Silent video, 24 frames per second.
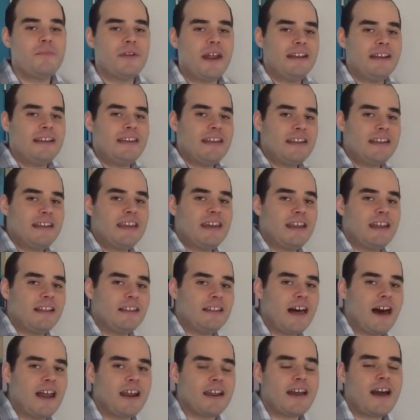but I did get a
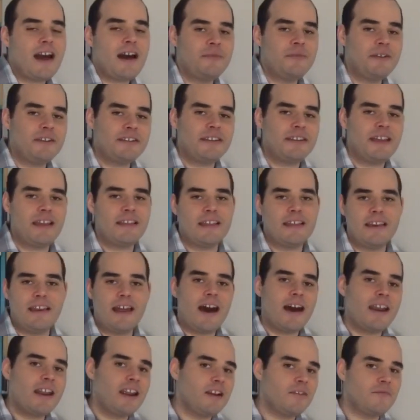lot of comments saying that
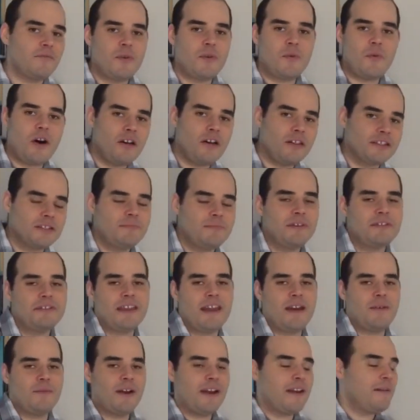not every wall is built
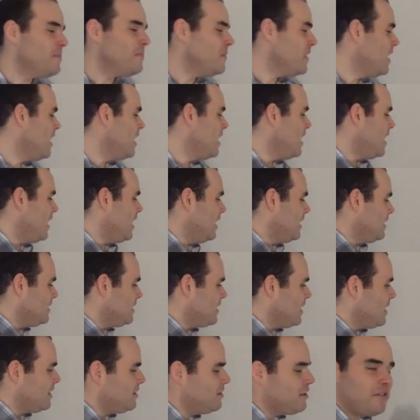that way, and
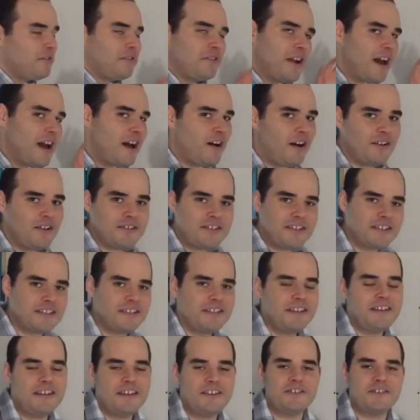they're not all
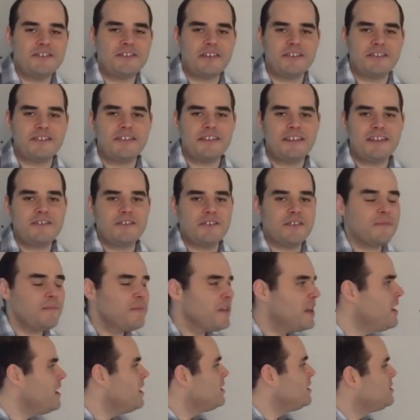16 inches on center.
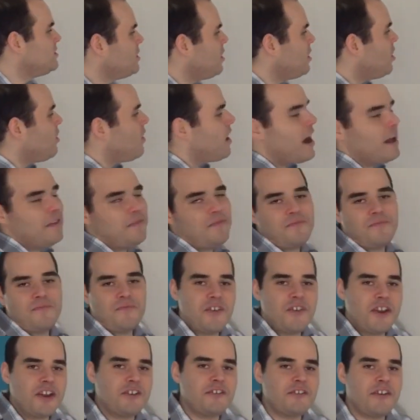So I
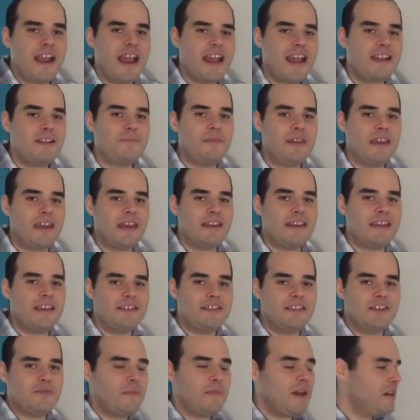figured there had to be an
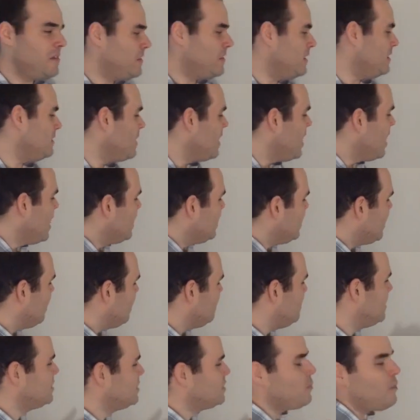easier method.
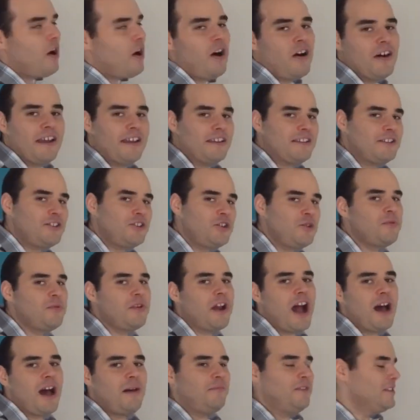Now in this wall, it's
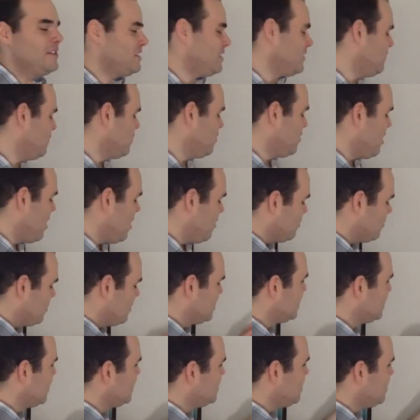super obvious to figure out where
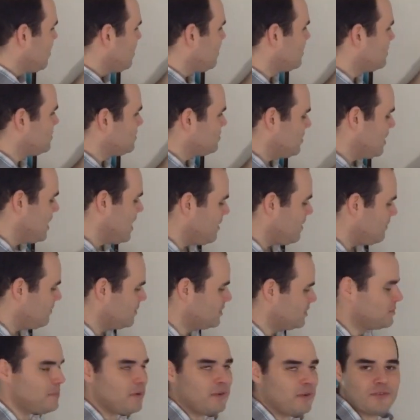the studs are because we have
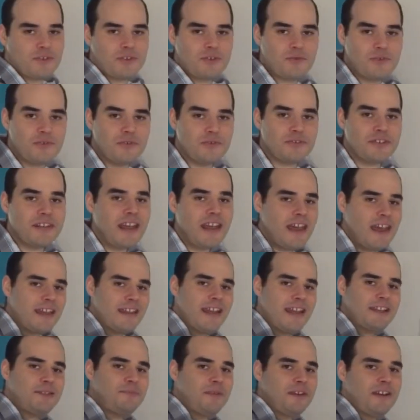exposed screws.
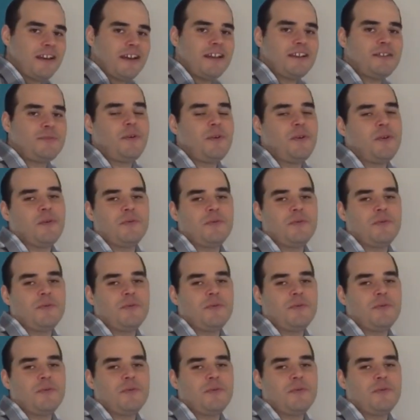That's because we